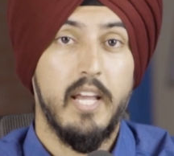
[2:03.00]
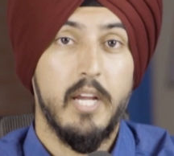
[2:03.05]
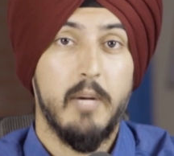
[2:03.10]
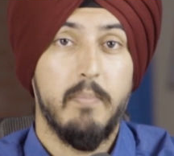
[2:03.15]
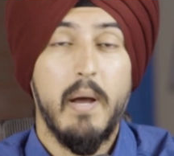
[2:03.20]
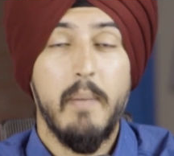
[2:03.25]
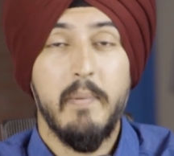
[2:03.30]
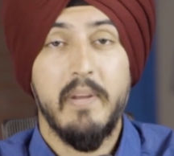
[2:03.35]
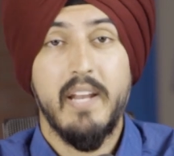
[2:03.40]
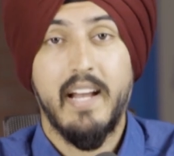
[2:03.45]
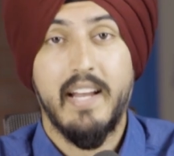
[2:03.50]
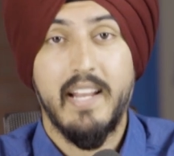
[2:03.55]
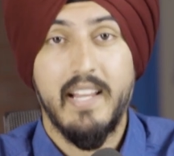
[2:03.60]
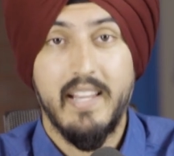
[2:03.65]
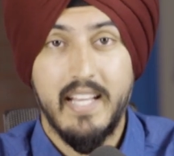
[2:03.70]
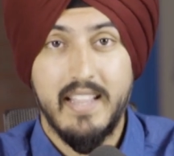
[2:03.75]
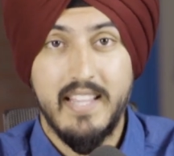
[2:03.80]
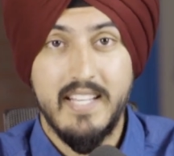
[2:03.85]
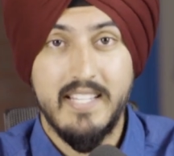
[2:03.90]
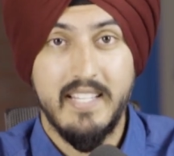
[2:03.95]
Now you're probably not going to
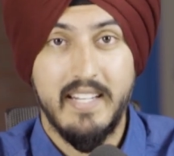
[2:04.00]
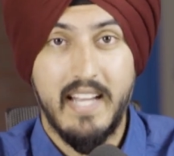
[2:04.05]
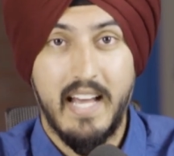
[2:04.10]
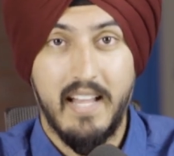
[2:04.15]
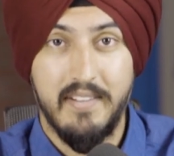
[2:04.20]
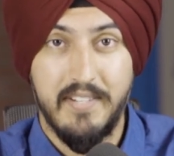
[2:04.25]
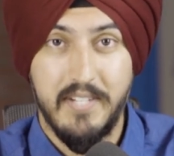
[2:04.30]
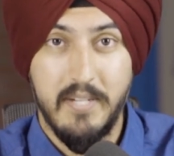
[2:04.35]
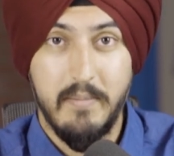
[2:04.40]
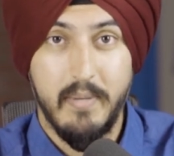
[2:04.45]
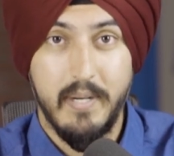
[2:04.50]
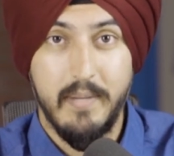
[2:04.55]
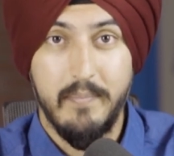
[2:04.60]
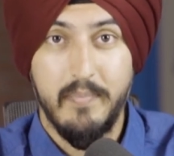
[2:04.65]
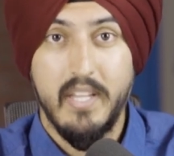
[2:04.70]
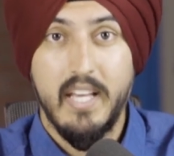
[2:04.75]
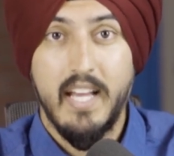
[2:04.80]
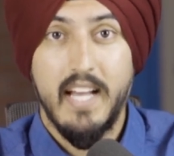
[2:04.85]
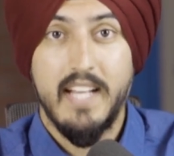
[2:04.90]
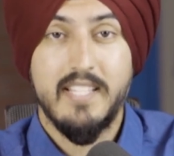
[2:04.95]
like this analogy,
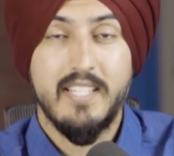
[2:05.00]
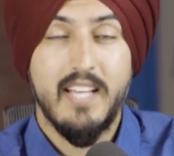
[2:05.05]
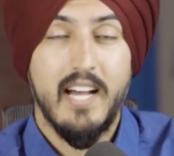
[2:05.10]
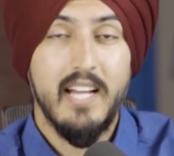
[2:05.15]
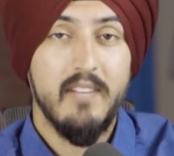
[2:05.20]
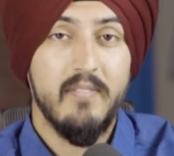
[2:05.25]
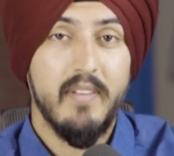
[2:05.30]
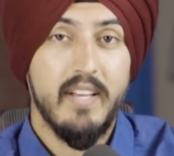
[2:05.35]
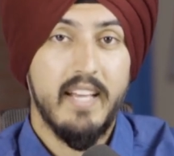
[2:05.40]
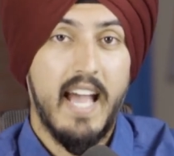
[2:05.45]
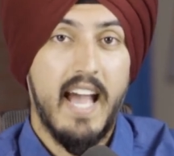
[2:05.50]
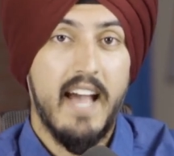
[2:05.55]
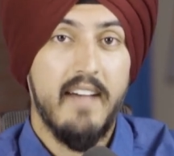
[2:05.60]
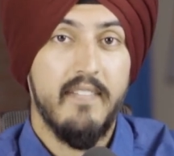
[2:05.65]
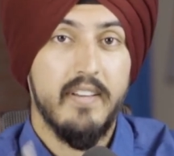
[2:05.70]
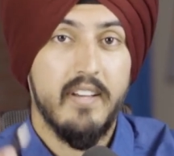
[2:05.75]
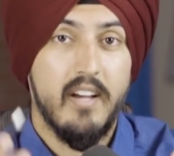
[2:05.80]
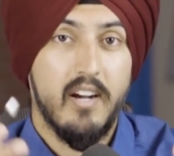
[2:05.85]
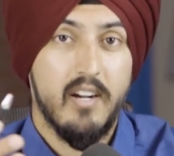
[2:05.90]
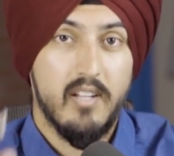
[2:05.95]
but it's kind of like
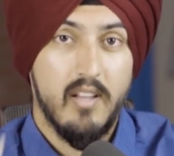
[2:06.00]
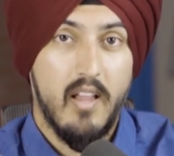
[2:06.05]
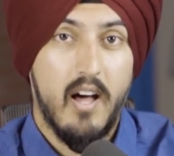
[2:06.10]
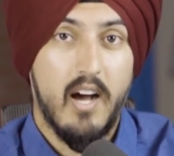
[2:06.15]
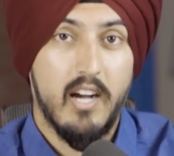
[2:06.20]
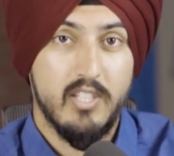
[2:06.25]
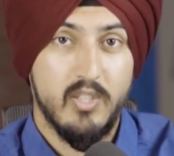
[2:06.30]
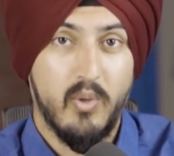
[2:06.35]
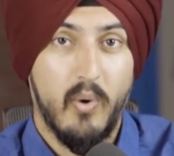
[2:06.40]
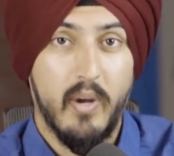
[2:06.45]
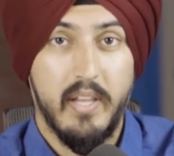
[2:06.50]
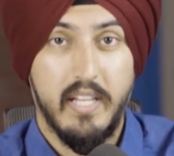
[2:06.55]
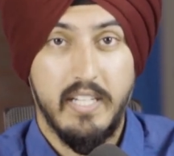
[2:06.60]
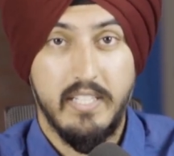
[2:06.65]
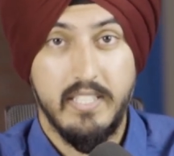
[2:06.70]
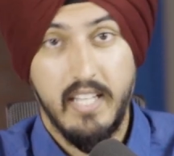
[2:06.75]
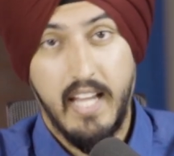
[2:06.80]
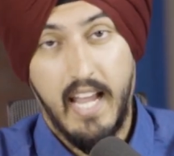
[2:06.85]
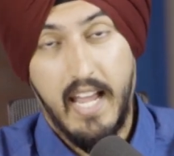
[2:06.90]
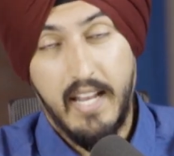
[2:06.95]
having a clogged
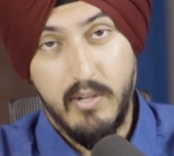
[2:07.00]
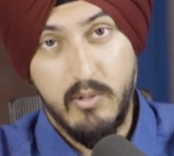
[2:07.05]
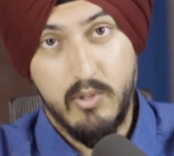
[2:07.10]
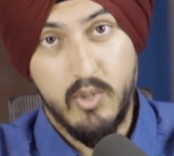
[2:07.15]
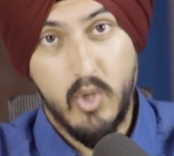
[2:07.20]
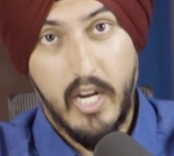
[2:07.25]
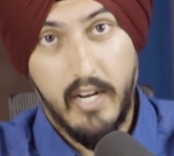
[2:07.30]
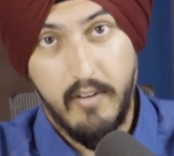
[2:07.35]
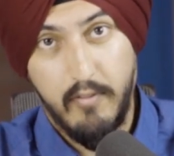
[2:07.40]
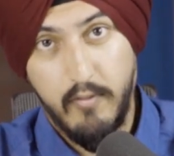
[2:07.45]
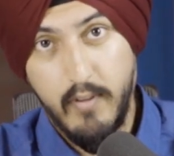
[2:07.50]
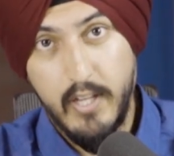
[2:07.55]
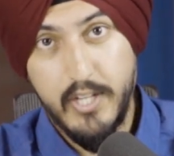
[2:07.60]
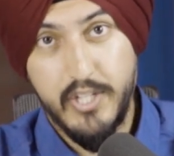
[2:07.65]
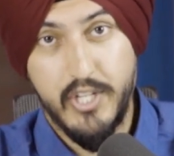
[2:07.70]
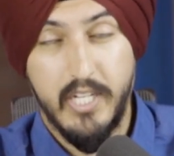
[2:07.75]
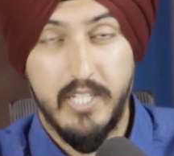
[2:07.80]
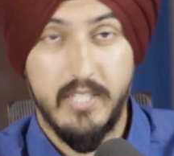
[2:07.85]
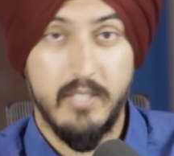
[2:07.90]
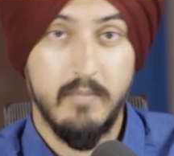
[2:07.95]
toilet and you try to
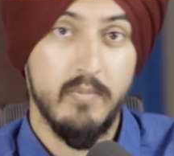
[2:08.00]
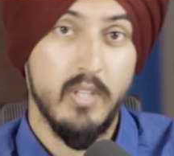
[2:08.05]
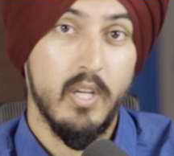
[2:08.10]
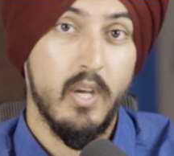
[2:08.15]
flush it.